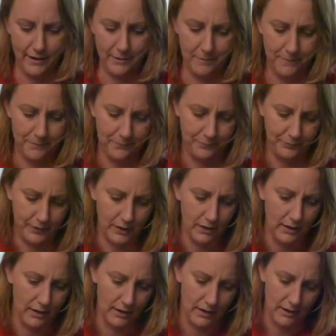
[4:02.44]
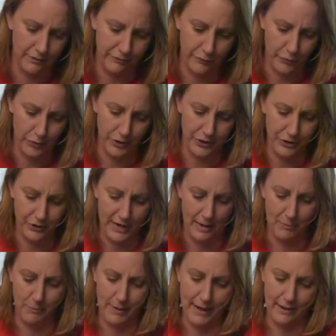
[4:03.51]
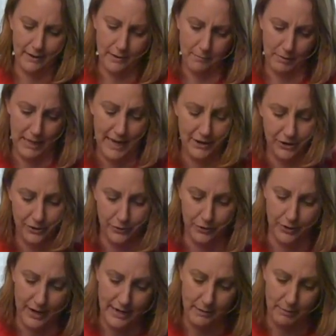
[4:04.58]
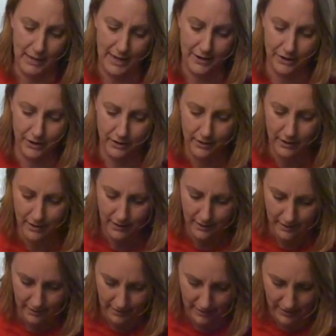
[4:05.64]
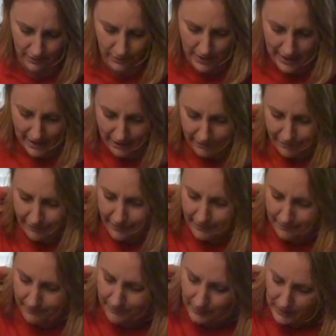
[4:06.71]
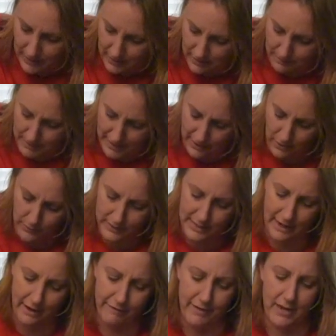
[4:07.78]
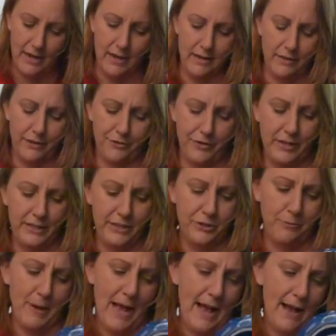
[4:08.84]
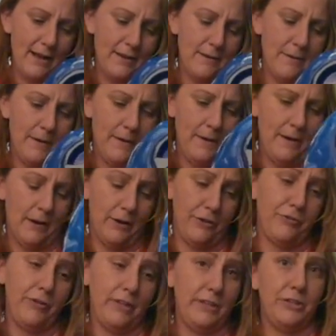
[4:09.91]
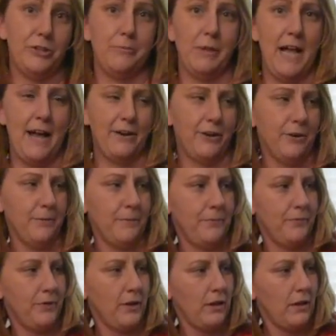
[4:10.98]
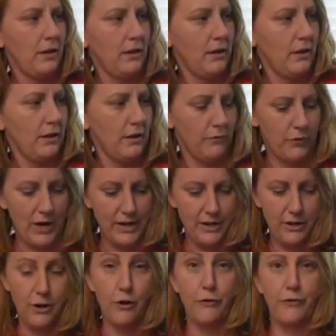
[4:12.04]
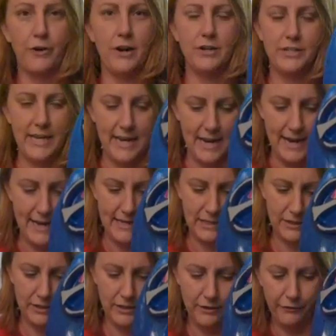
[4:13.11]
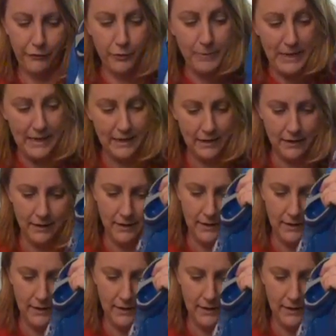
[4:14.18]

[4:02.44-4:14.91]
for your camelback bladder, or any bladder that you have. I always have a 3-liter pack, or 3-liter bladder, ready to go for our day hikes for me.